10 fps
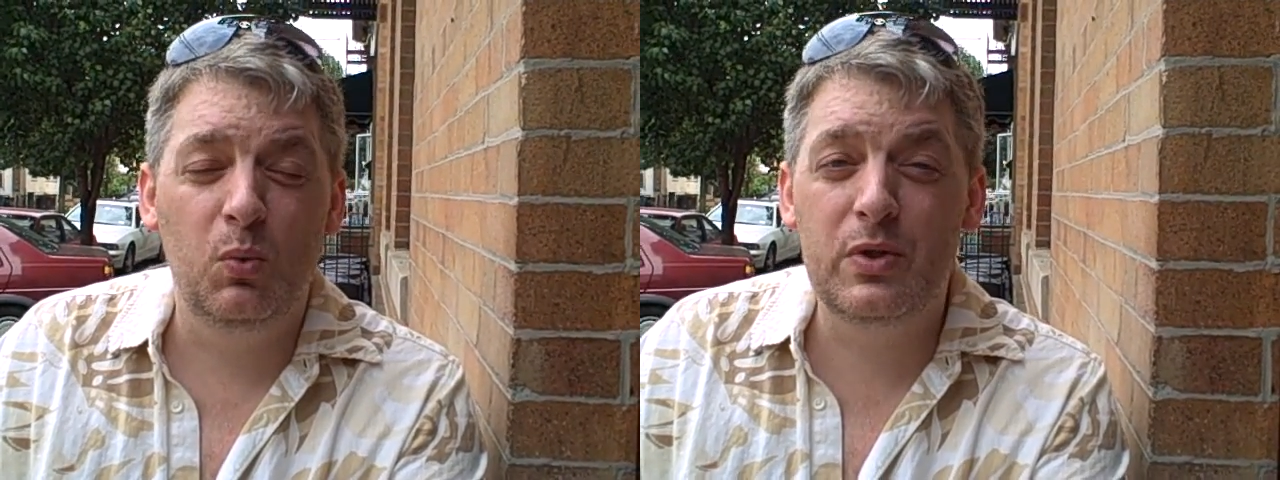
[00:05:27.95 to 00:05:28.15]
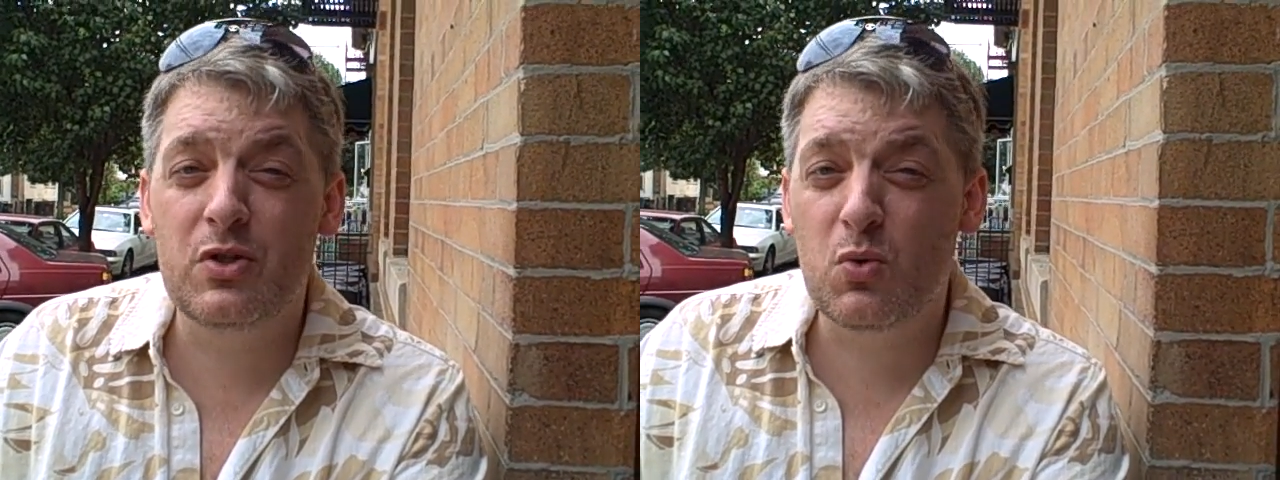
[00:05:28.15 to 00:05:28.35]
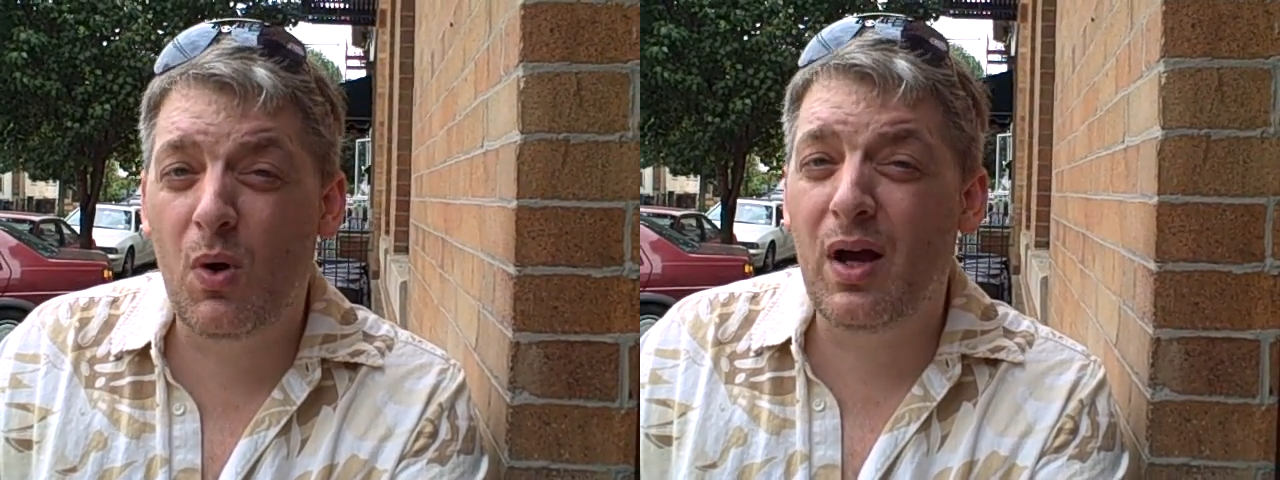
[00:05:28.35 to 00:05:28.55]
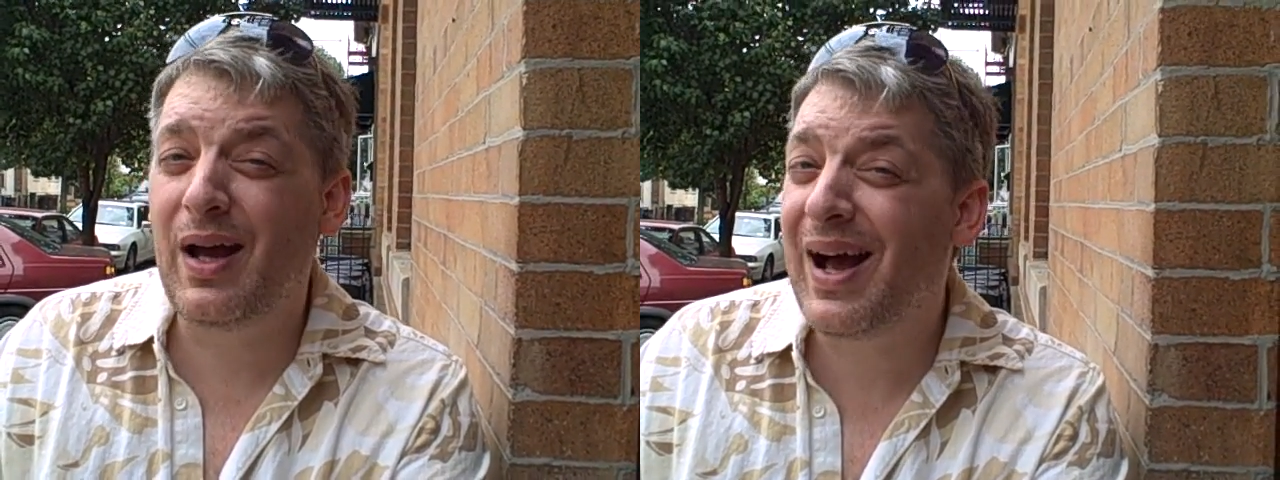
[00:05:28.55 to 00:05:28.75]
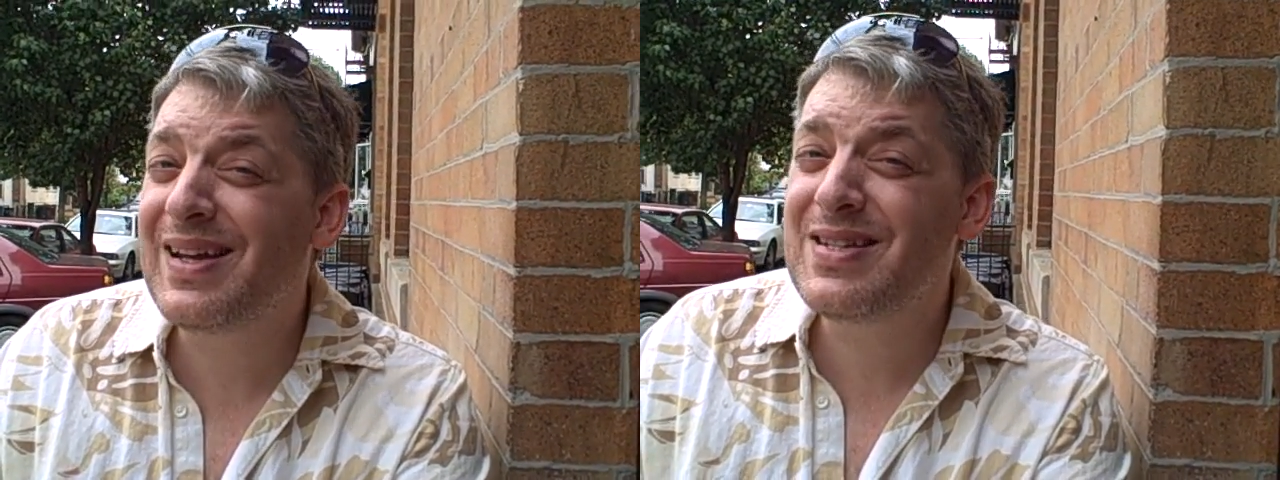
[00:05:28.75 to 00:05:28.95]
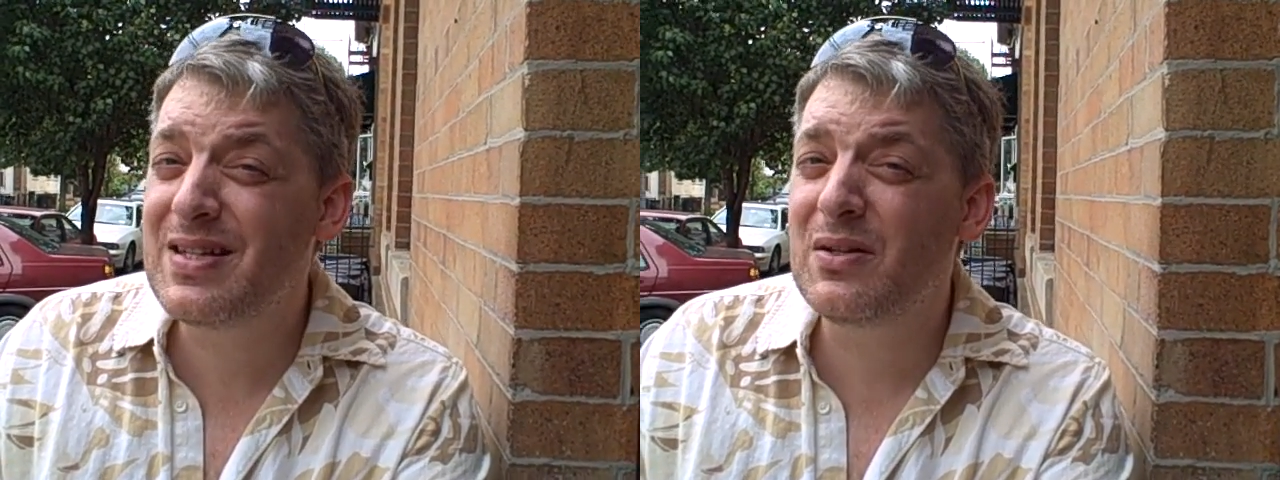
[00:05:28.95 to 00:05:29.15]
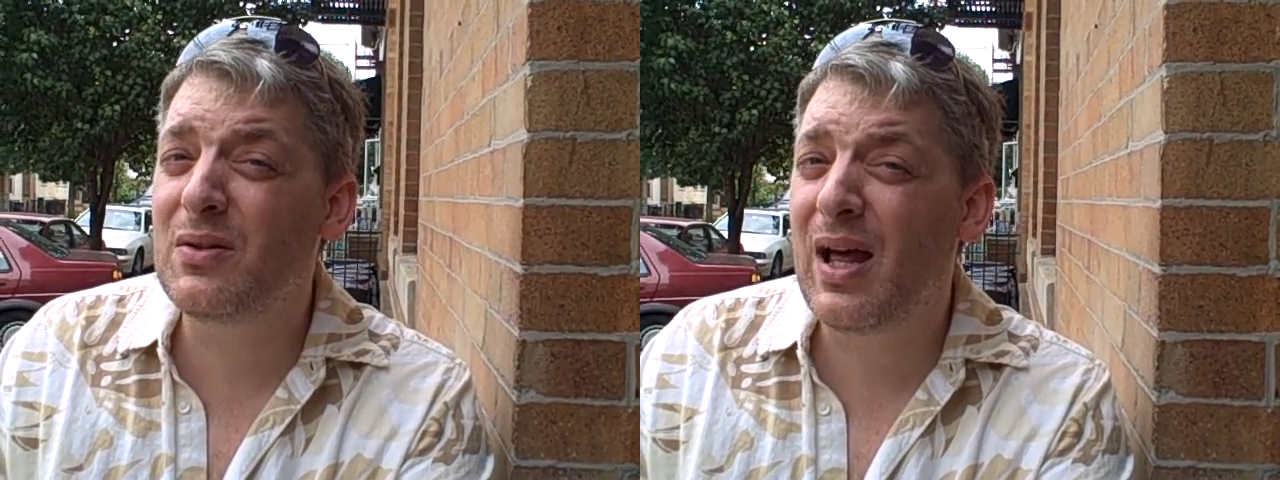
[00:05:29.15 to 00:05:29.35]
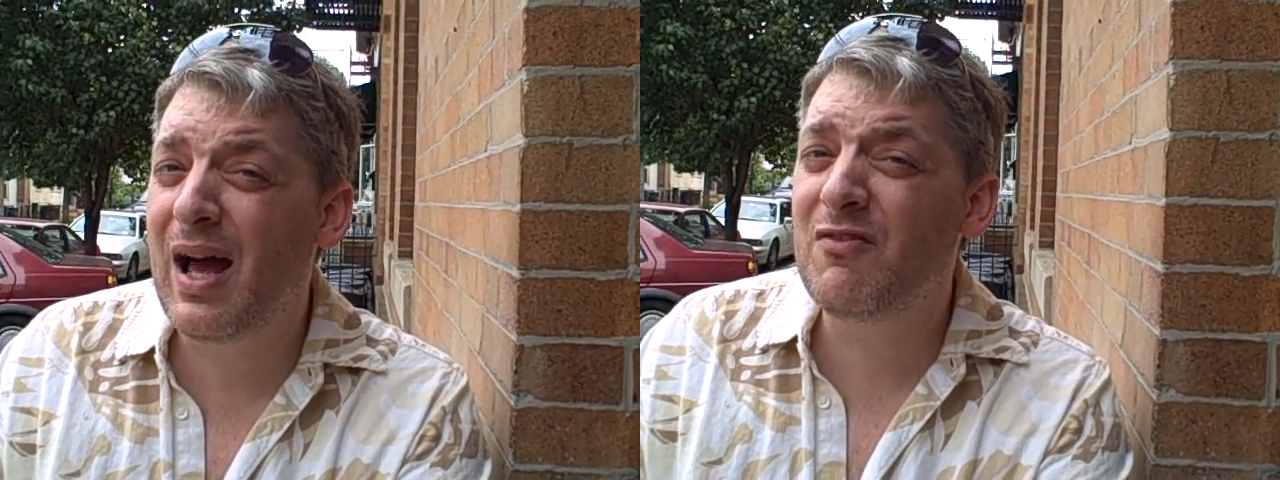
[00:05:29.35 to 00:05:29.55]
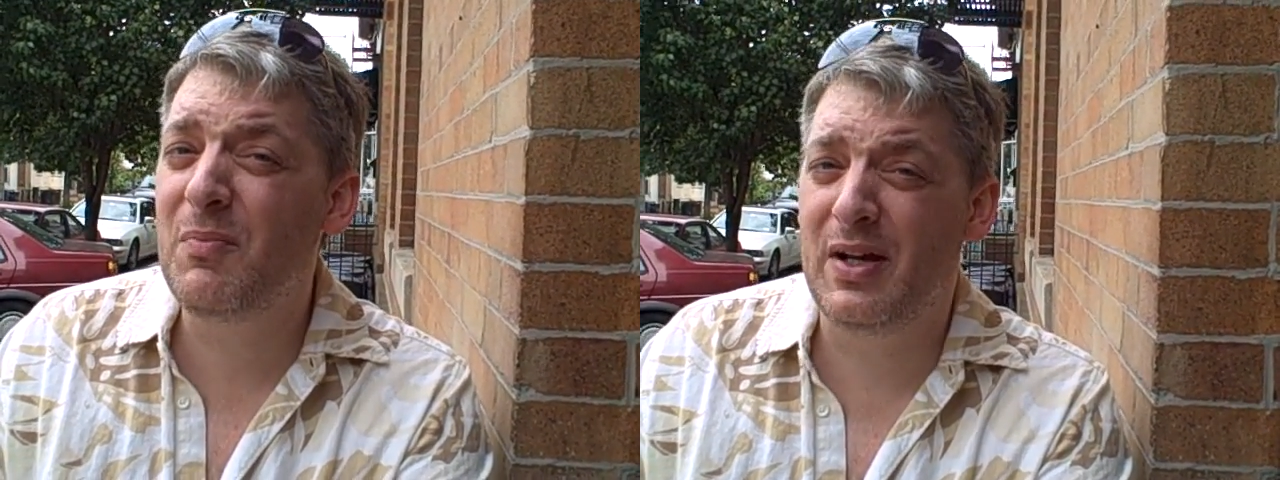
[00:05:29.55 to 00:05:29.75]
which is why I still have